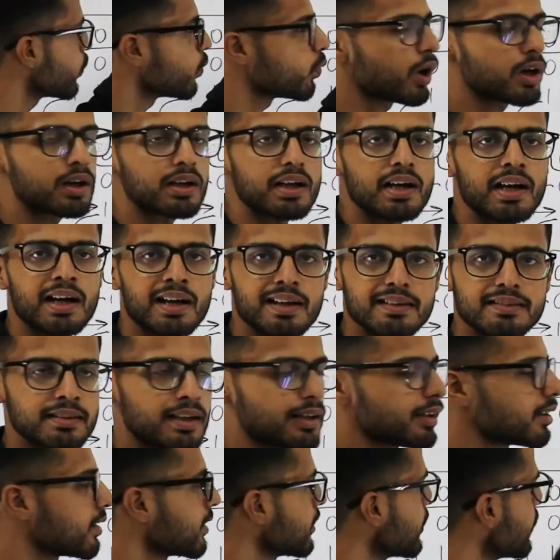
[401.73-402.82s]
what I
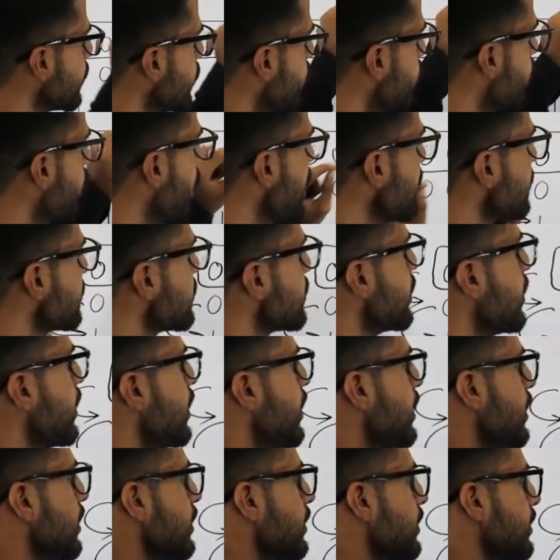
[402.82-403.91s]
sent was
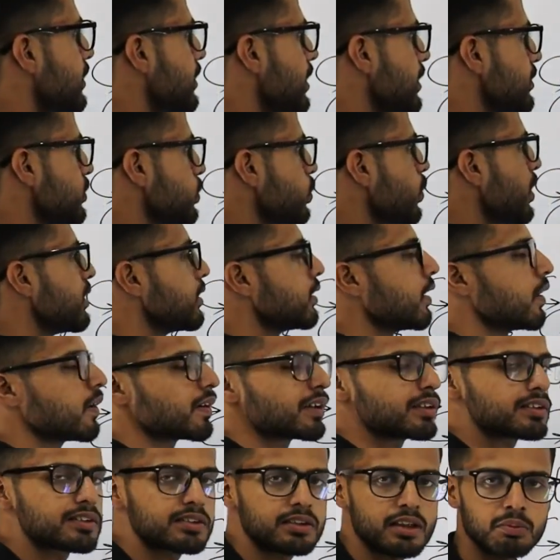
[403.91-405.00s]
this one the
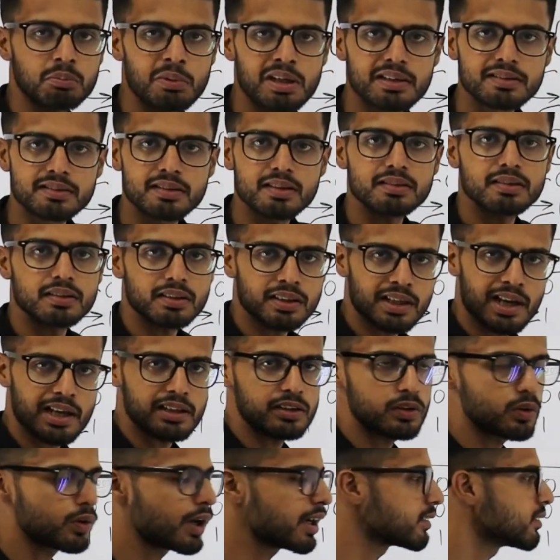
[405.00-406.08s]
original message? Can
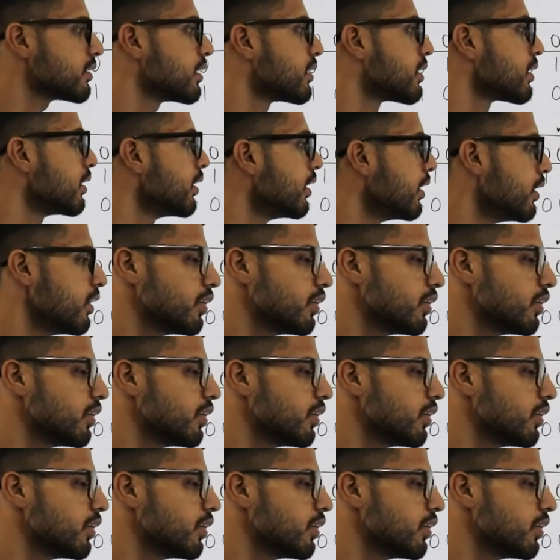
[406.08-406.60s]
you guess it?